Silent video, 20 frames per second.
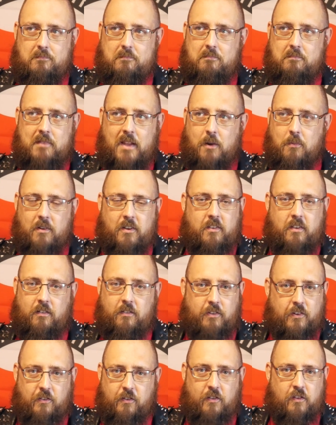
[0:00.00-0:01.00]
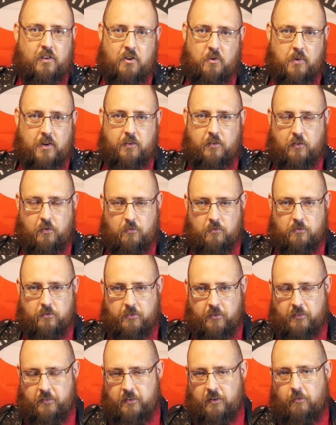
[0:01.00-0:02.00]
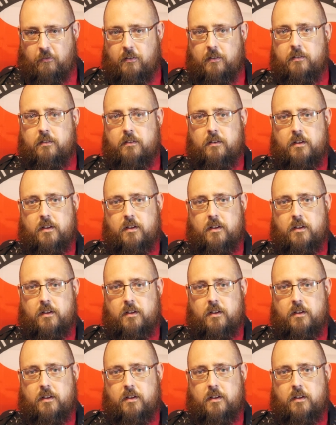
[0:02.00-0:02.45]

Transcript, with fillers: they were essentially just U.S. tools, etc.